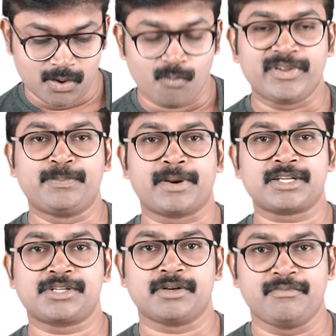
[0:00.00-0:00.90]
With
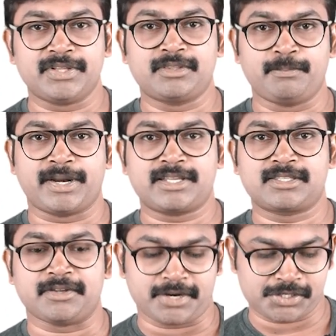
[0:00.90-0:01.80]

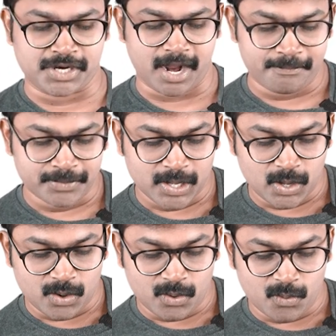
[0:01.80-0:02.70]
BRICS, Russia
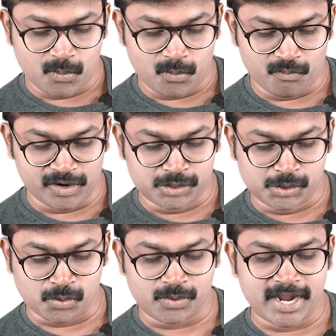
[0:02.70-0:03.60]
will
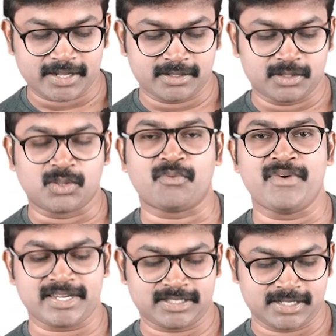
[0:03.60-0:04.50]
show that the
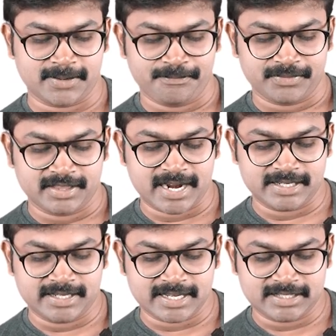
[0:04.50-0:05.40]
West, that
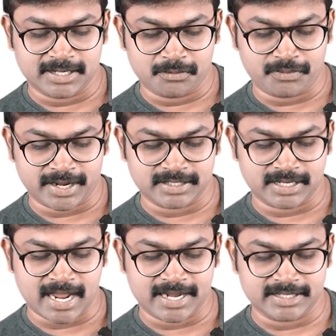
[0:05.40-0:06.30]
it has still friends
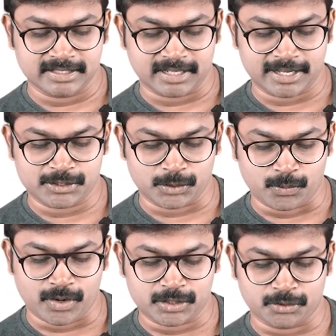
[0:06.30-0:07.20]
and allies in the rest of the
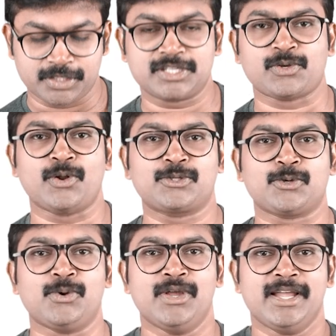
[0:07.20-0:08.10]
world. So this is
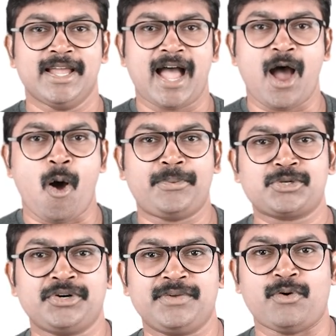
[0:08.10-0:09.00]
also
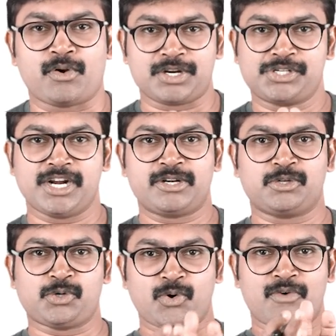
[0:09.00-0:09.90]
opportunity for Russia to
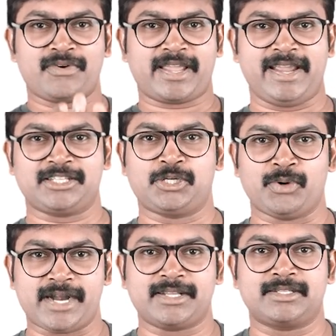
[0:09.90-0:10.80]
show off against
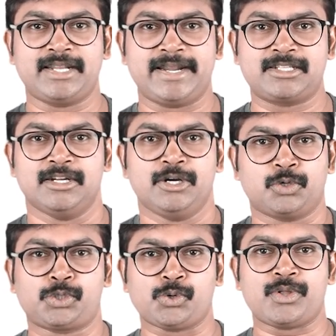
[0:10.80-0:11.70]
United States,
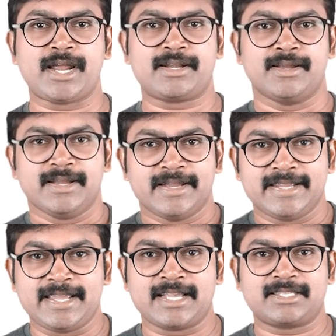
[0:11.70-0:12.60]
to show that
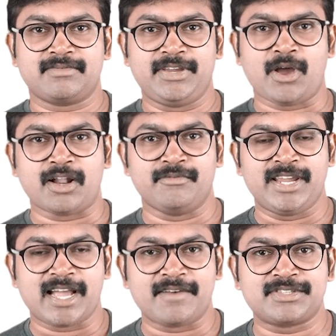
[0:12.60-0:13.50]
yes, we
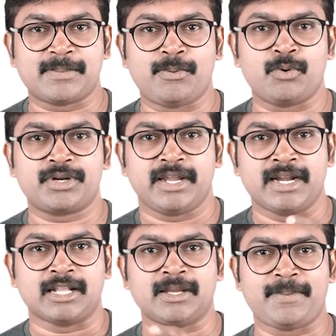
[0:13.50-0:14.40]
have support in
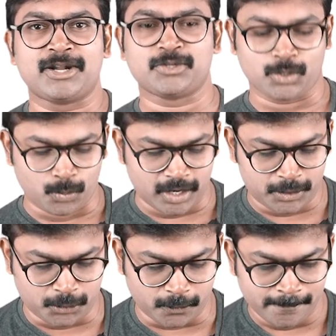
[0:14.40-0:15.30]
other parts of the
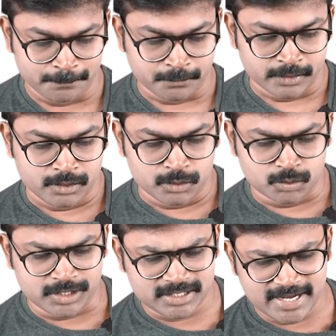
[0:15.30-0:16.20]
world too.
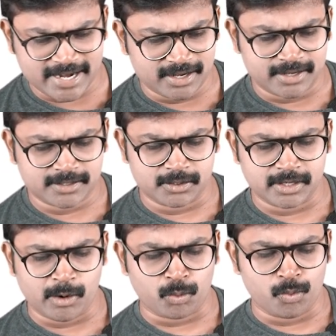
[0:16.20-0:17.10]
So just take an,
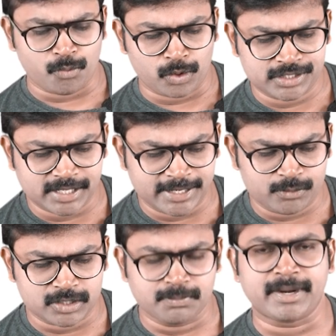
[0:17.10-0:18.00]
originally it
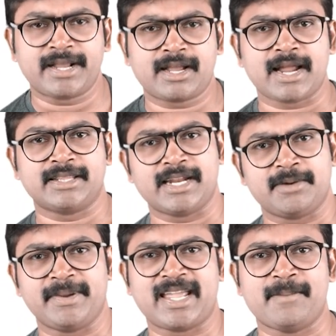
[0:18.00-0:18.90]
was BRIC and then
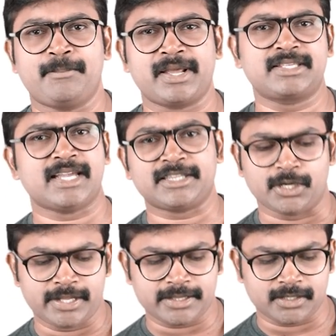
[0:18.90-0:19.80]
it became BRICS, and
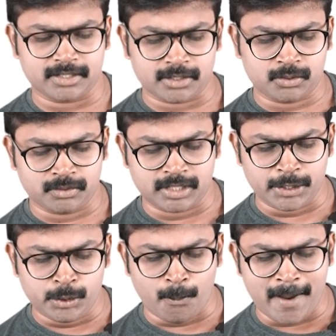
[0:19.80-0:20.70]
then the
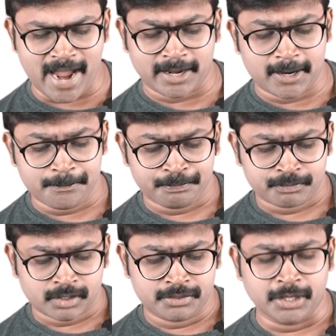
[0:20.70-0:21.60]
new bank,
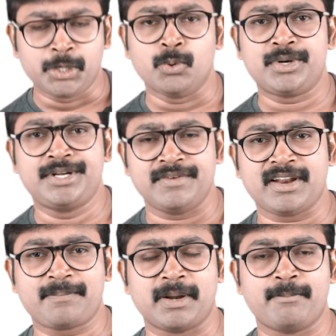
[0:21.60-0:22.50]
the new
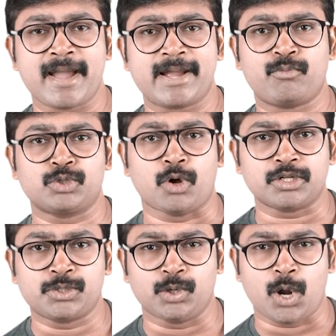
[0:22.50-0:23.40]
development bank was
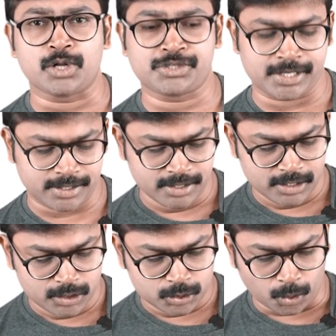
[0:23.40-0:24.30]
also launched in.
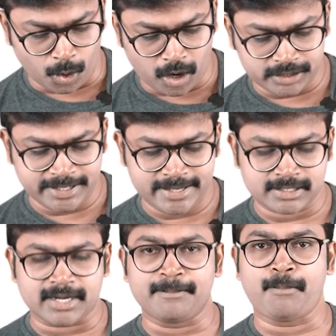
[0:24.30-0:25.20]
So all these
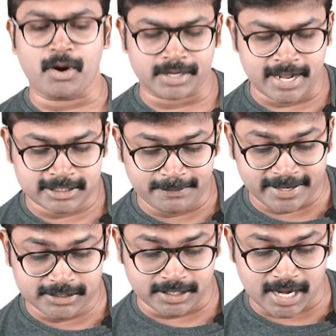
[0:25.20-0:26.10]
are important
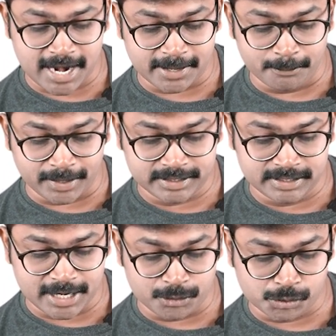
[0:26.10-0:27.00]
aspects regarding BRICS
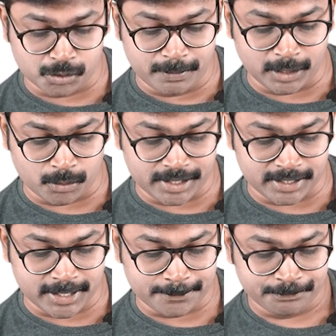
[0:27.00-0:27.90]
that you should be
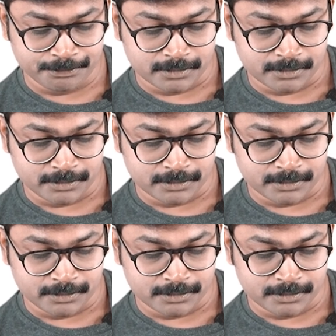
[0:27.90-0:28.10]
noting here.